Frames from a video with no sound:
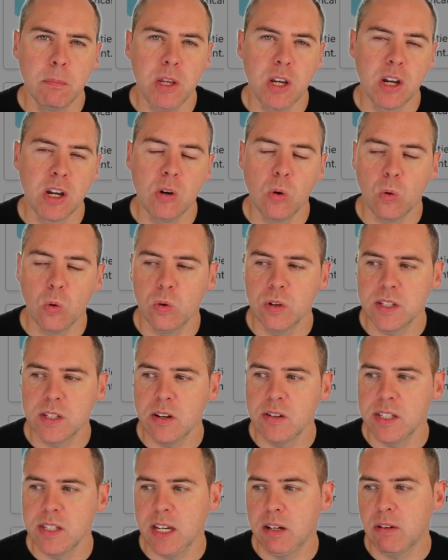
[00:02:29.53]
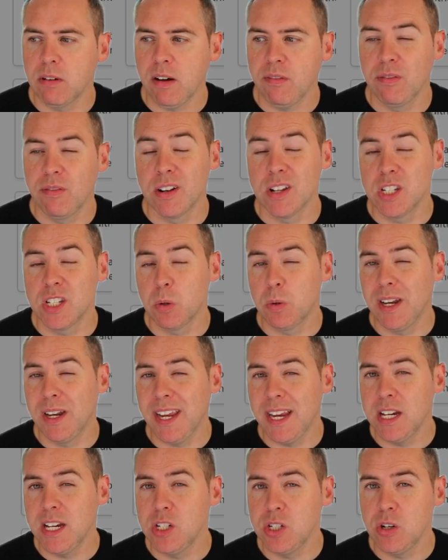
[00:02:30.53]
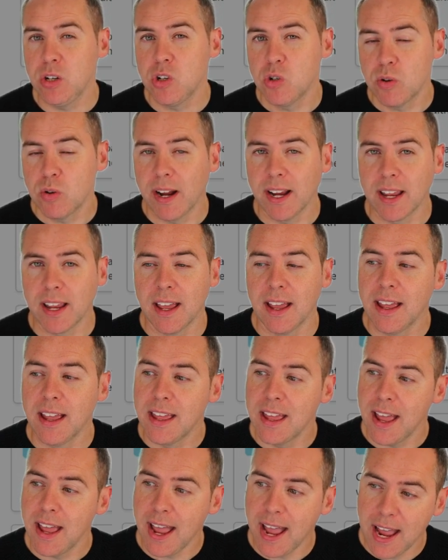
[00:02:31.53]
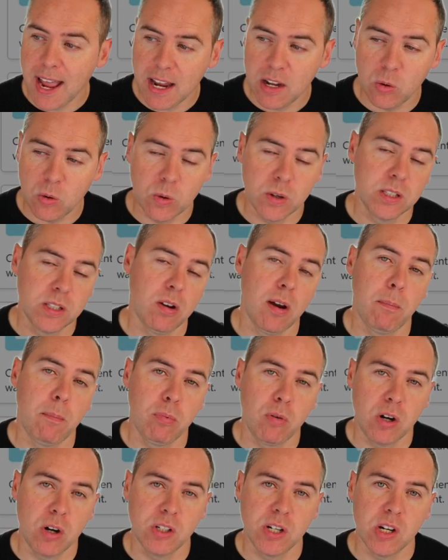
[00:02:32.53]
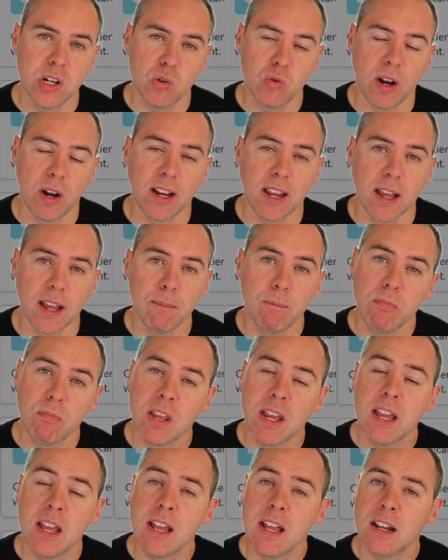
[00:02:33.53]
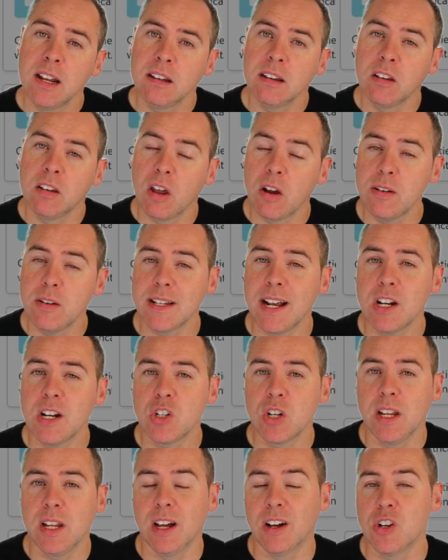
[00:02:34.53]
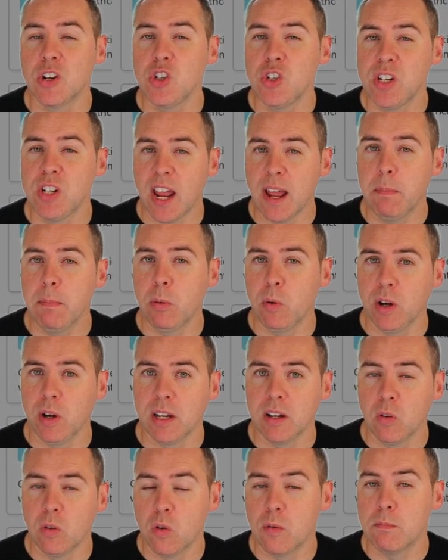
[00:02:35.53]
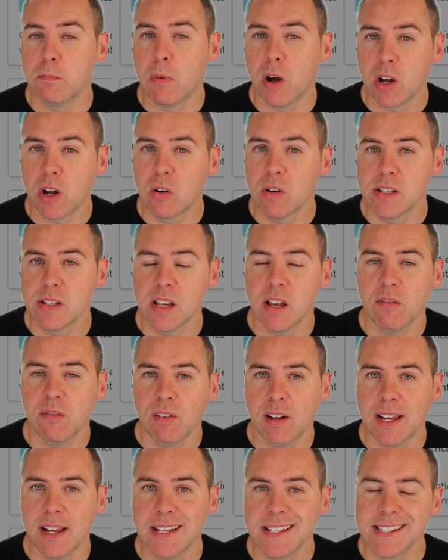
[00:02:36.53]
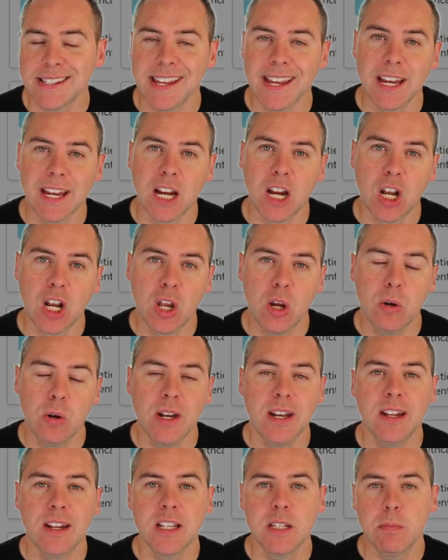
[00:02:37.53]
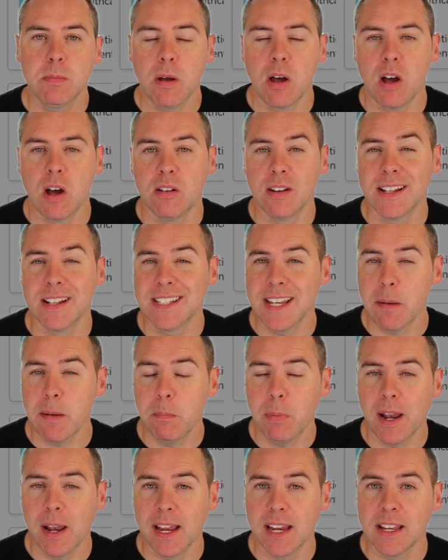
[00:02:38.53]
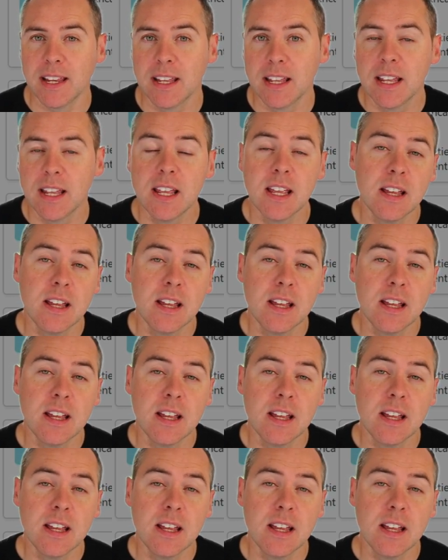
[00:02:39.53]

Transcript: But you can also see reference to an issue tracker and also a project tracker. Those actually are SharePoint or Microsoft lists included as part of the template.